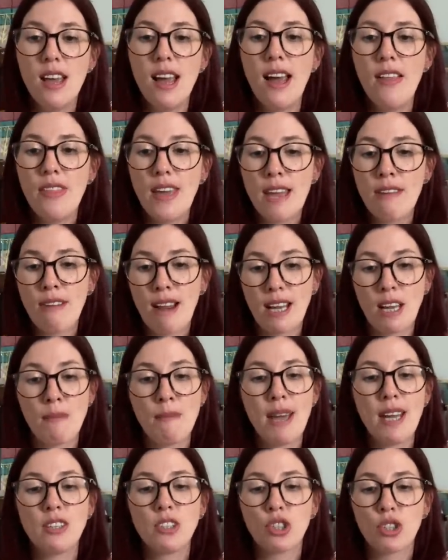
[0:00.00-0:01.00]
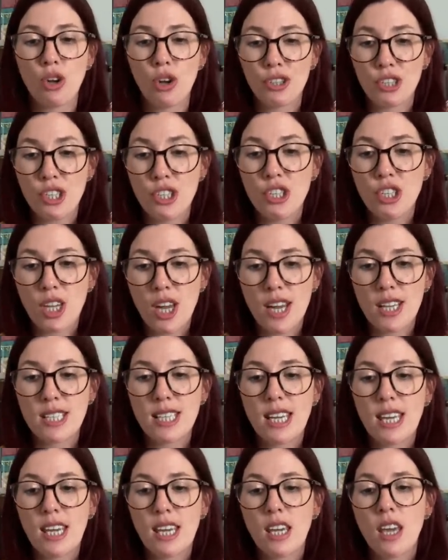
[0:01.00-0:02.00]
and they recommend cotton
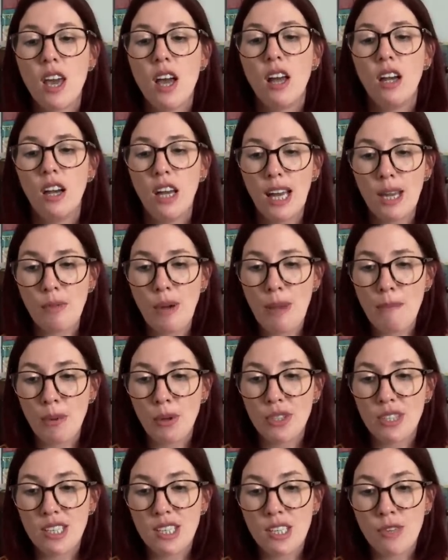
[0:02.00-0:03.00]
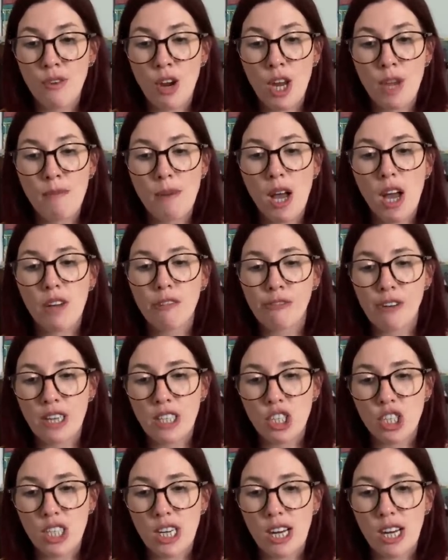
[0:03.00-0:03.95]
jersey, lightweight Ponte di Roma, French